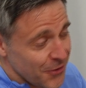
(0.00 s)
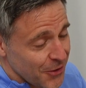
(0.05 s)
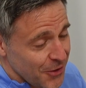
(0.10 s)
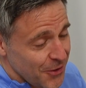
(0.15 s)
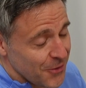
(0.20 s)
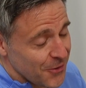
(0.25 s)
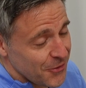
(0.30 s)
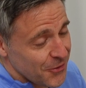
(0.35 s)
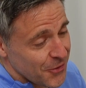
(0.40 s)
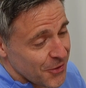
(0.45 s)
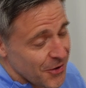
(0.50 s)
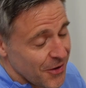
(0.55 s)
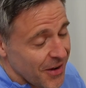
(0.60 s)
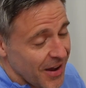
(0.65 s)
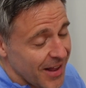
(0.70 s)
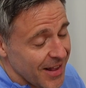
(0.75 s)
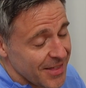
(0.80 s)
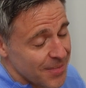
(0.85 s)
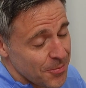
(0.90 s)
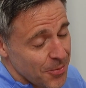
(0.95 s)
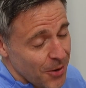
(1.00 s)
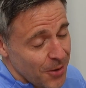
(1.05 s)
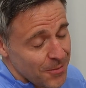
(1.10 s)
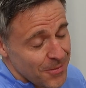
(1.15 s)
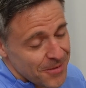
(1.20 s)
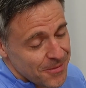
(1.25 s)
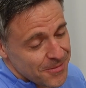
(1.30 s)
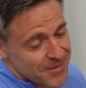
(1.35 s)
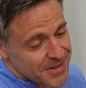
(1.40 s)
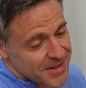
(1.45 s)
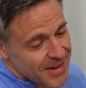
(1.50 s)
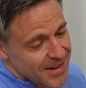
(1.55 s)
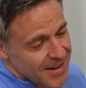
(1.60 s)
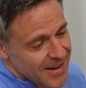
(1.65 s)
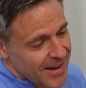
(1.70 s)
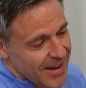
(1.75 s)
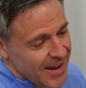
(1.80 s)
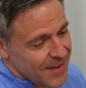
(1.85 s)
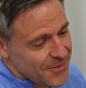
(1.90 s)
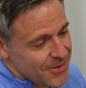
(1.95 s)
your health problems,
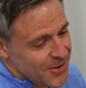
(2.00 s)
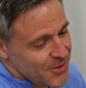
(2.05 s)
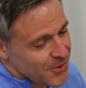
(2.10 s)
I mean,